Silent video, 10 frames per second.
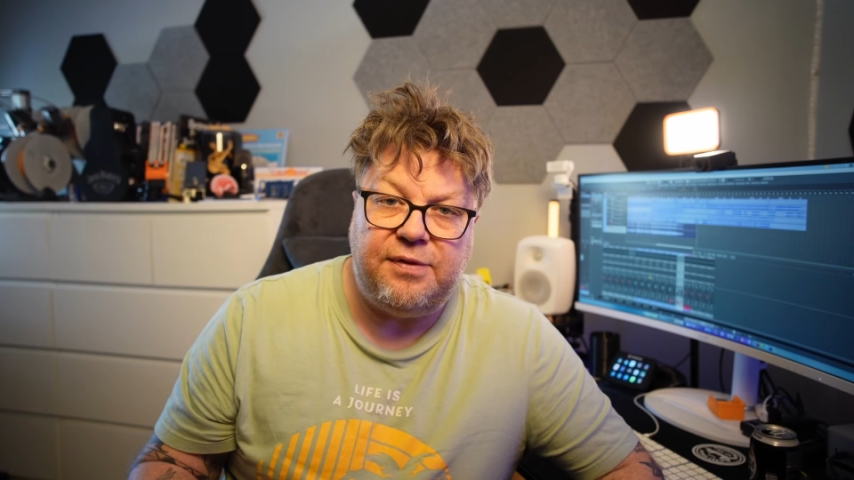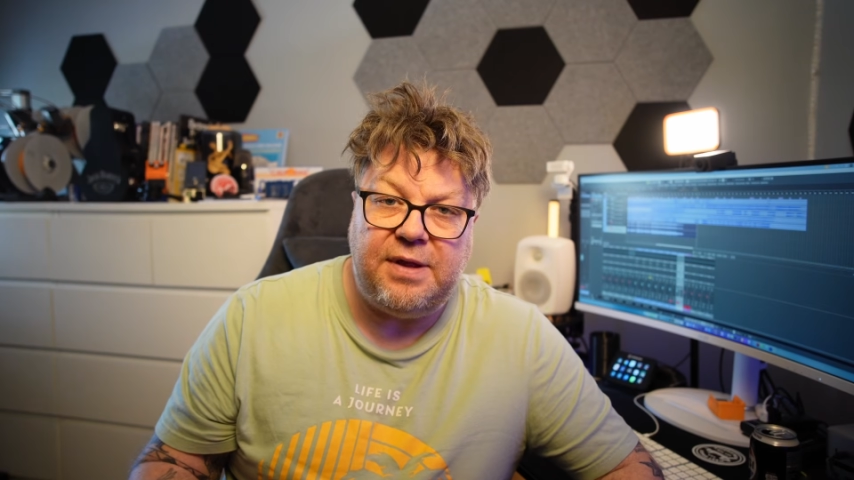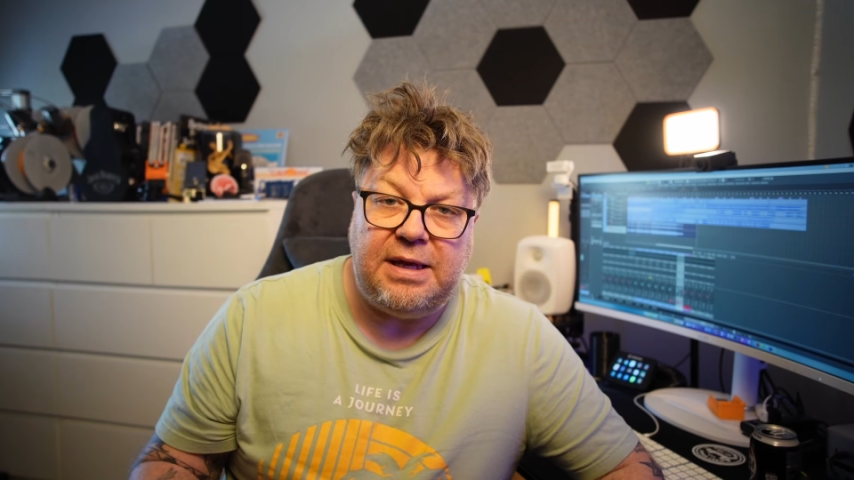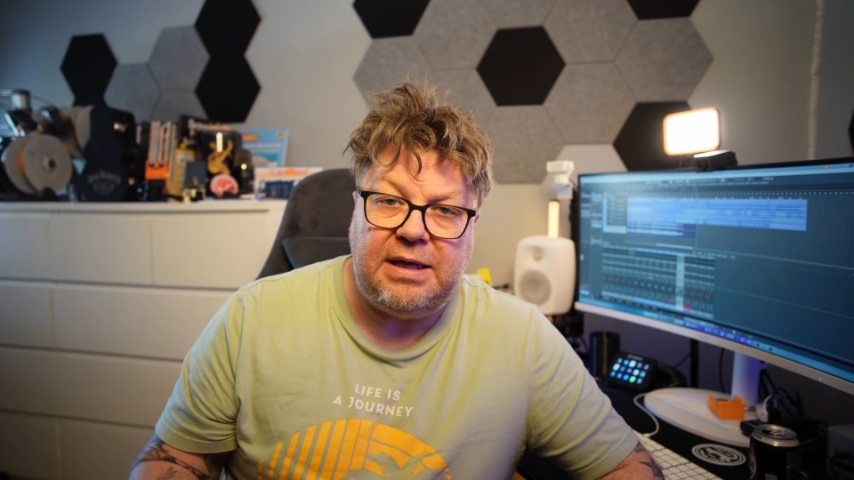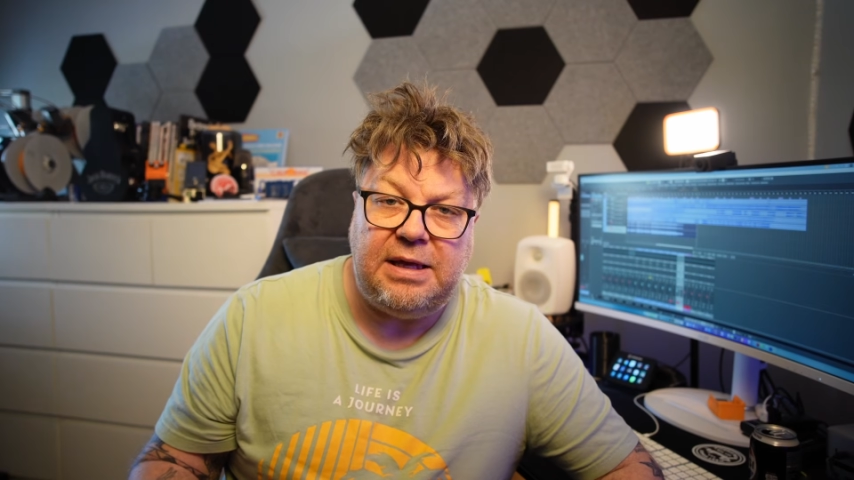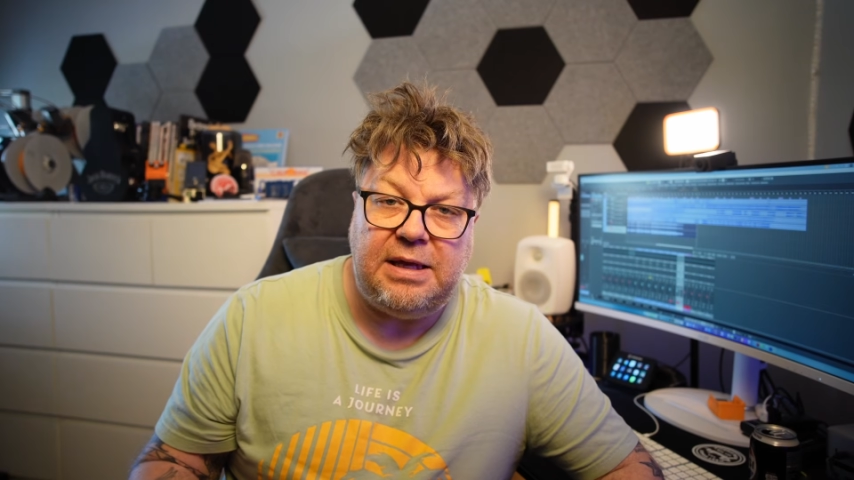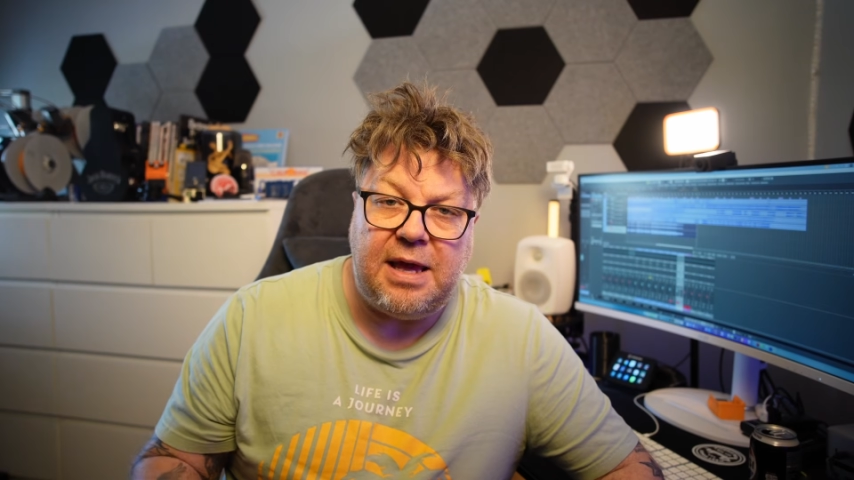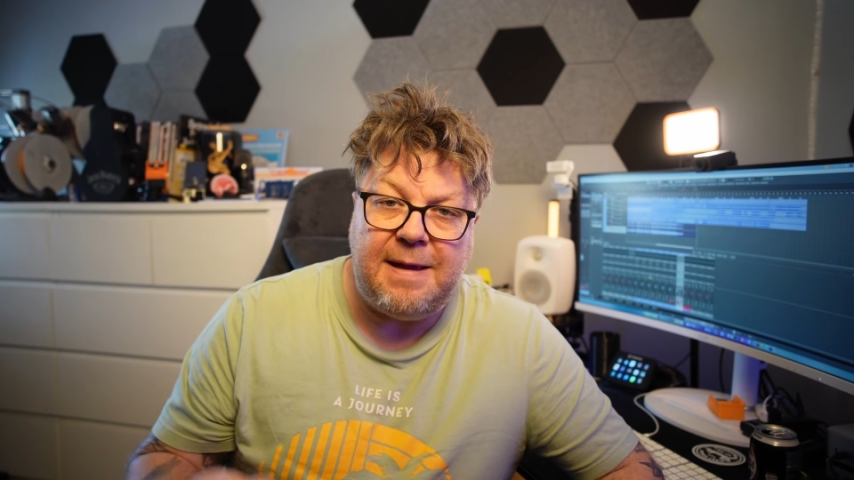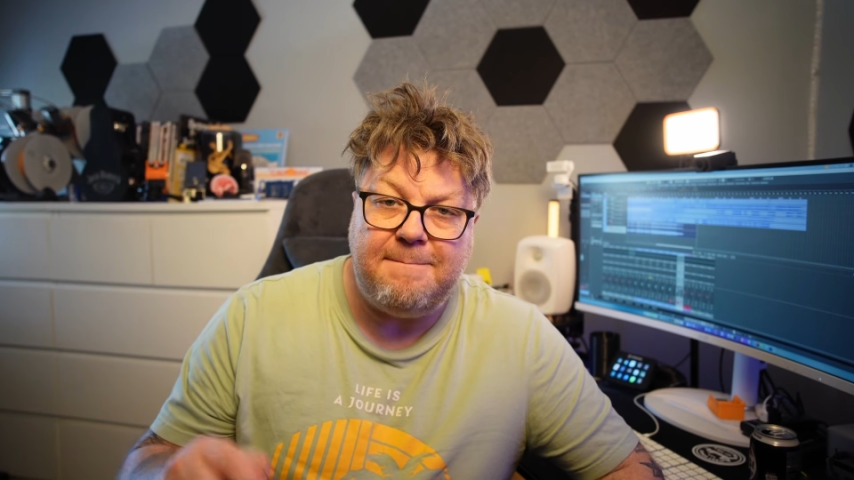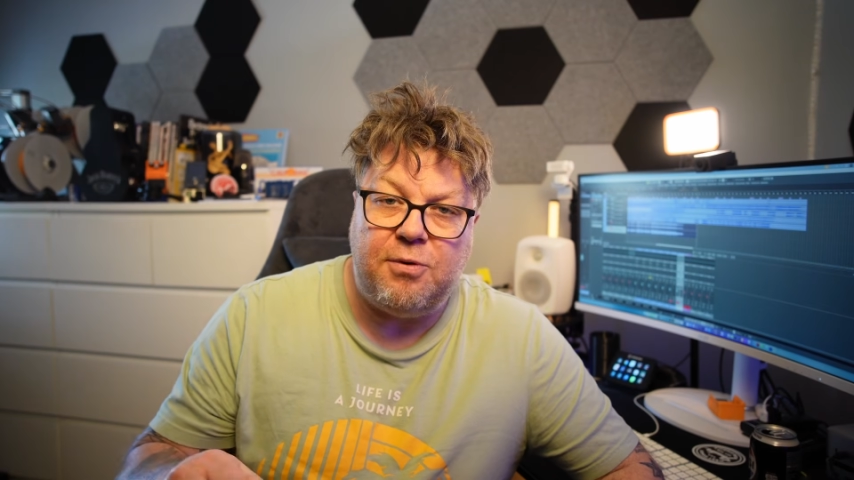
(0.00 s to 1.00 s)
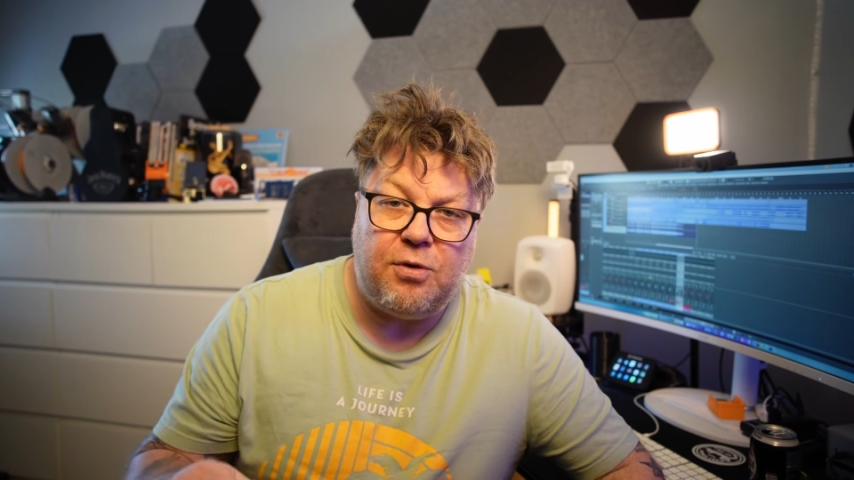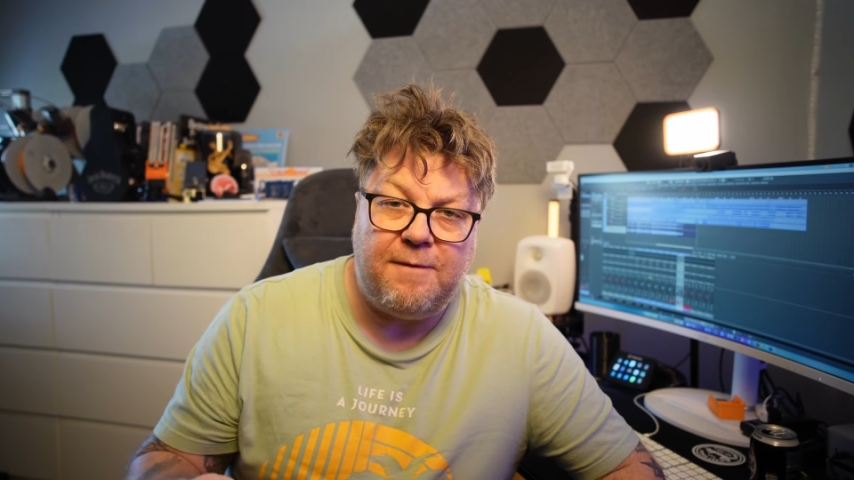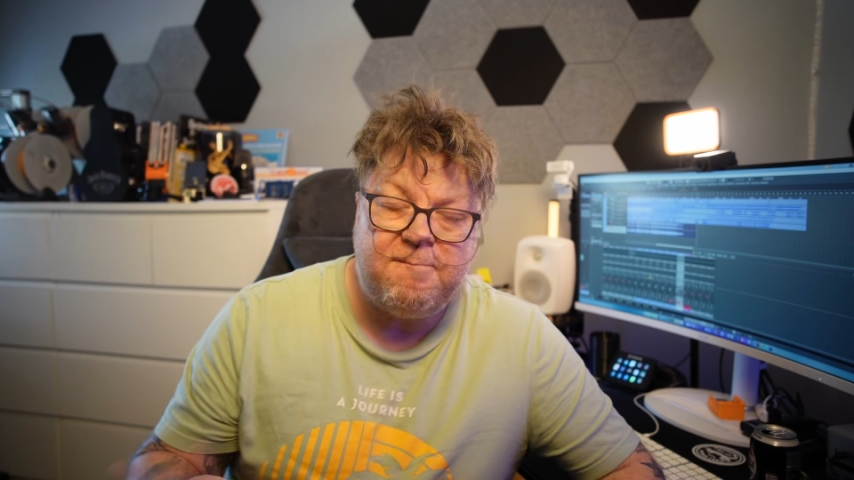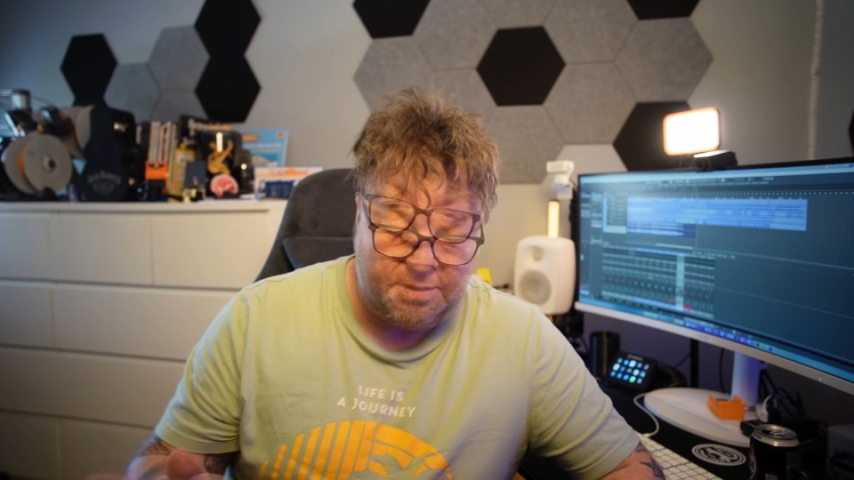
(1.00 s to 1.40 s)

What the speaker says: the input